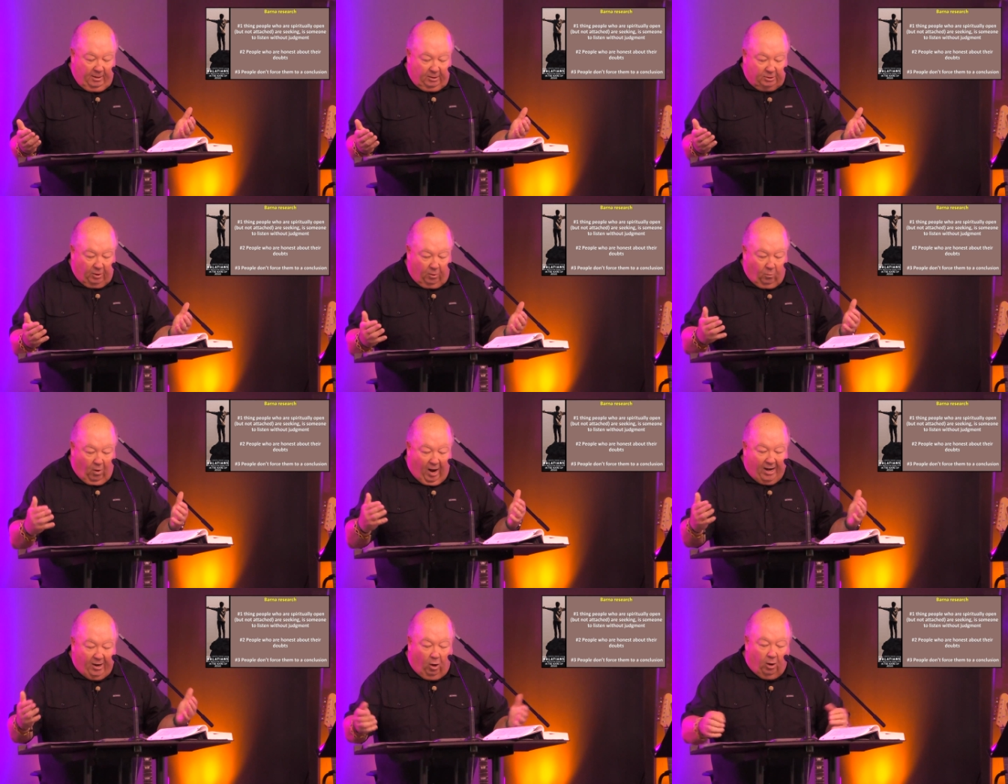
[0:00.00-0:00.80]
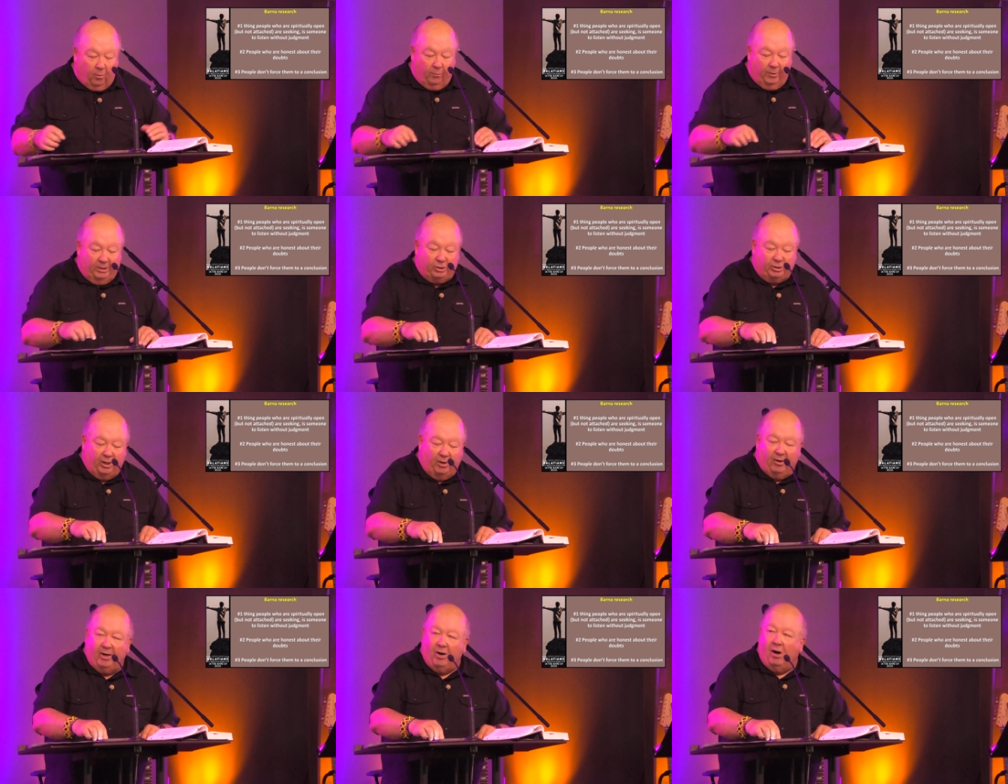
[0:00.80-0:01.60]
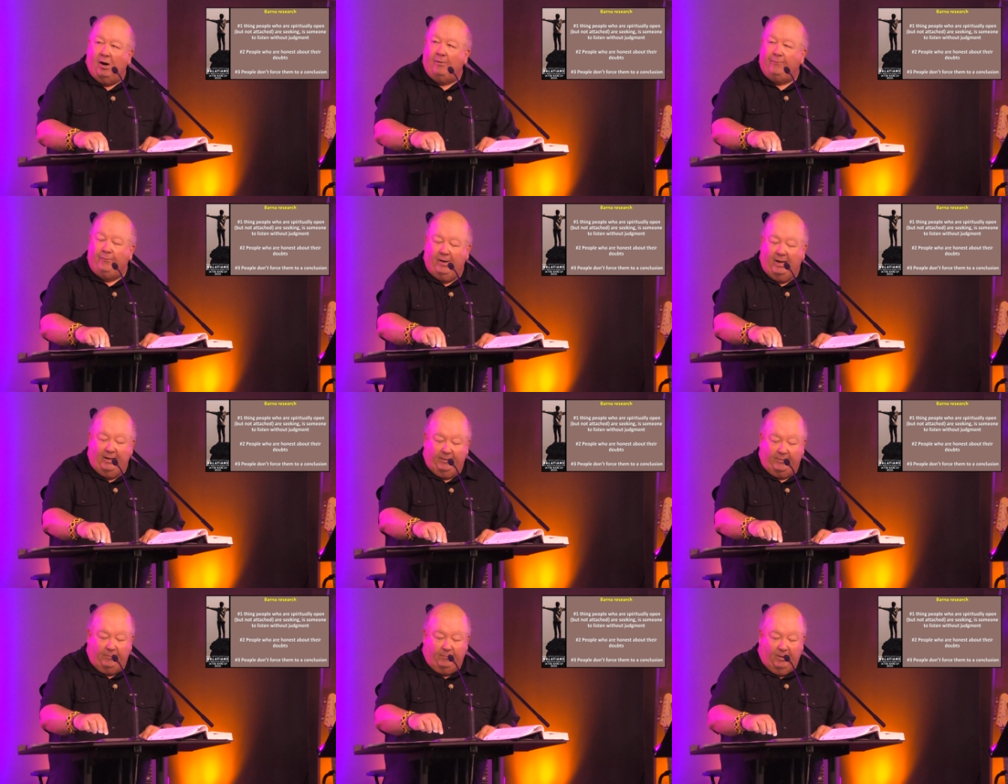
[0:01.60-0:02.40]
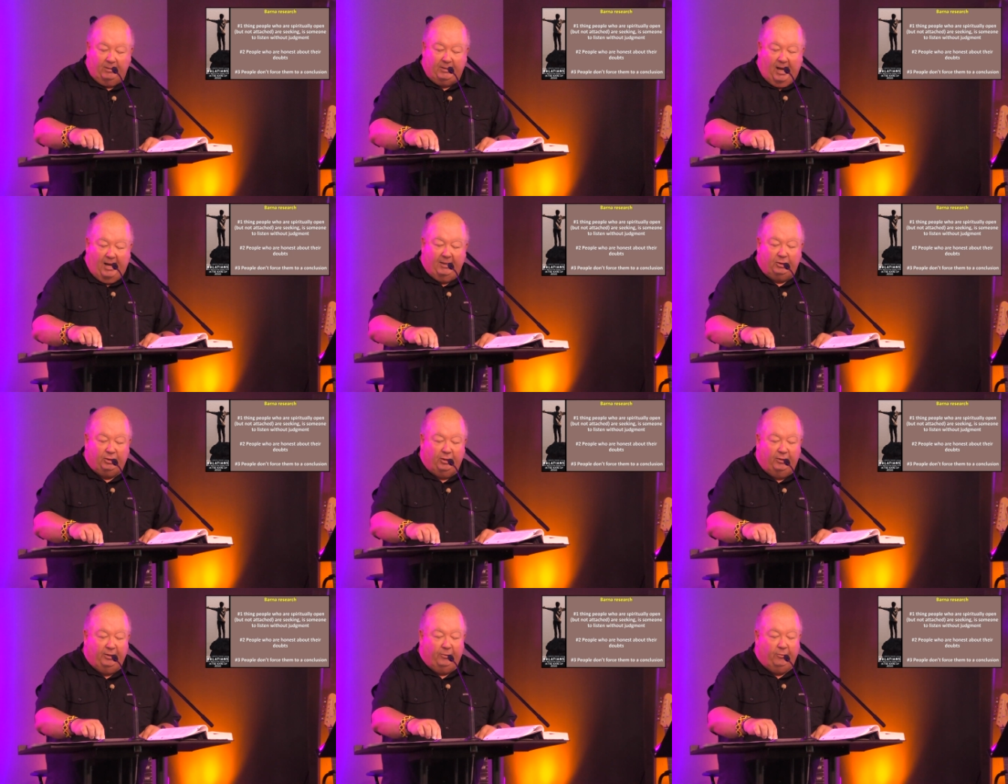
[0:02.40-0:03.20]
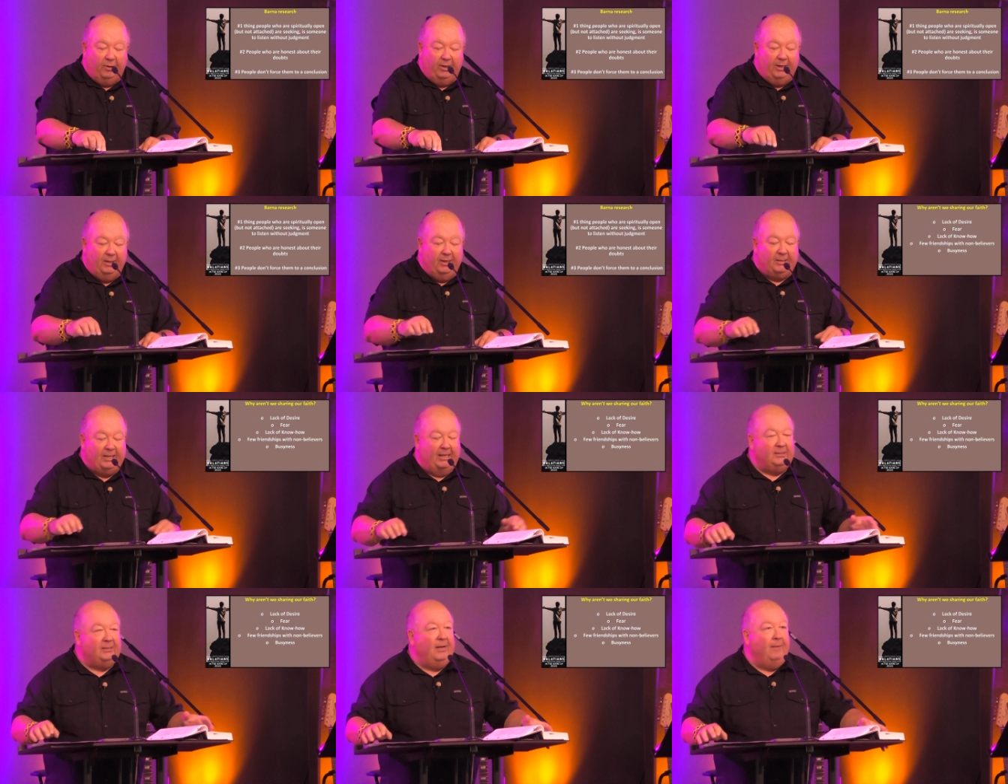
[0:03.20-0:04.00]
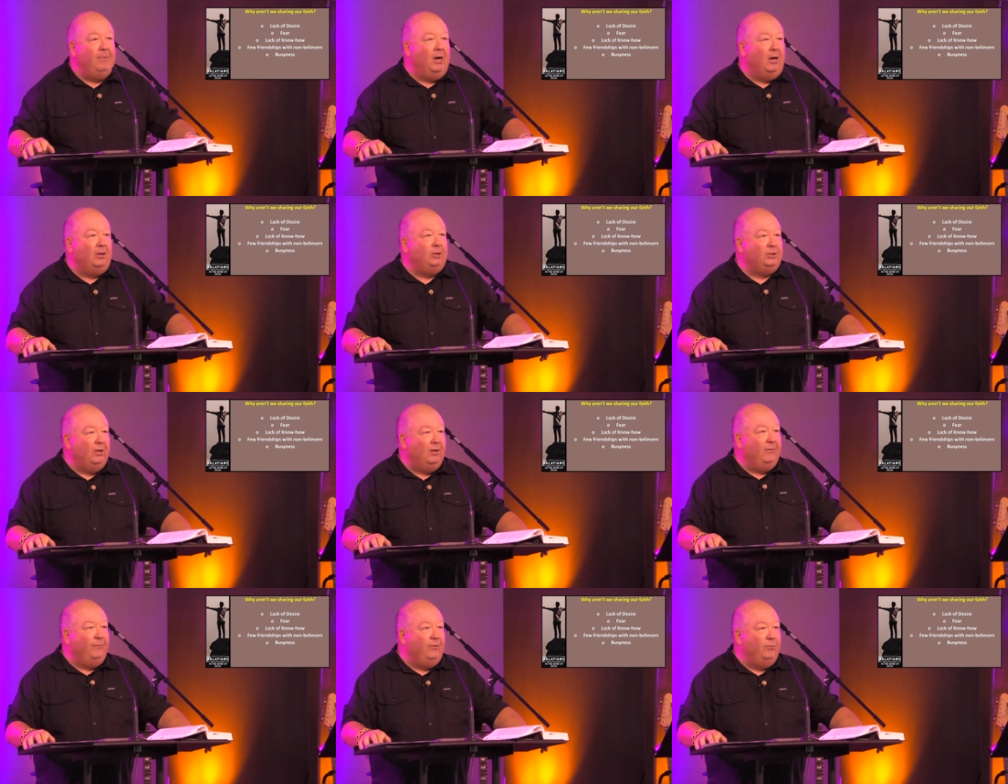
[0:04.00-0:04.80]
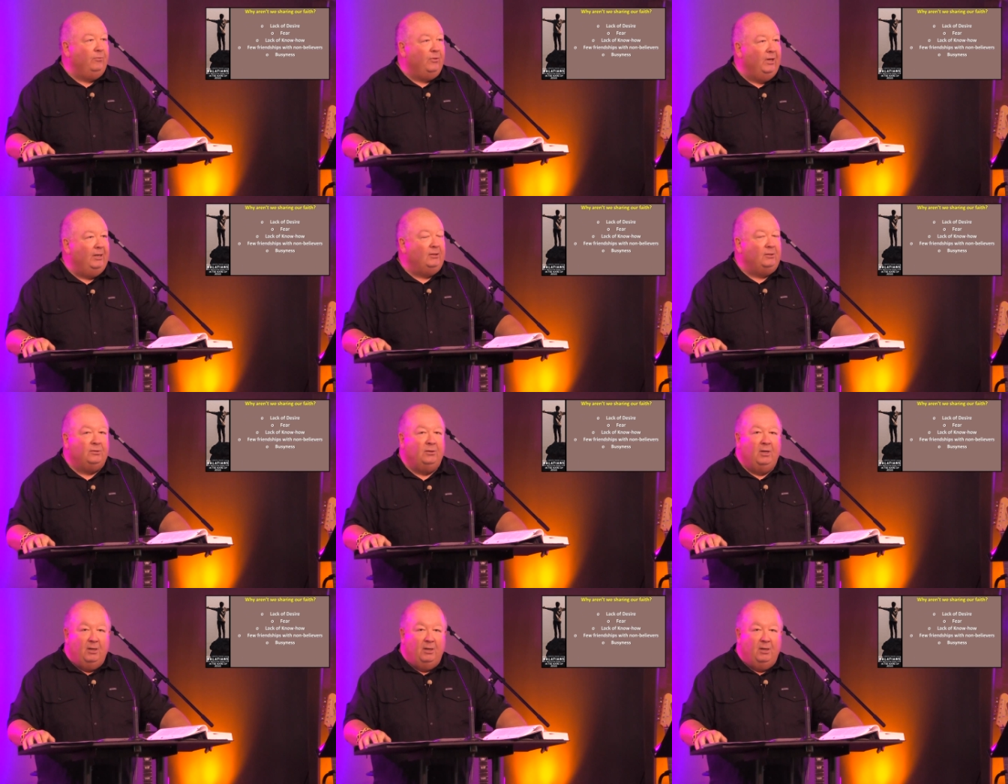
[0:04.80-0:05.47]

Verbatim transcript: So, why aren't we sharing our faith? Well, Don and Jody Green at that seminar shared a few things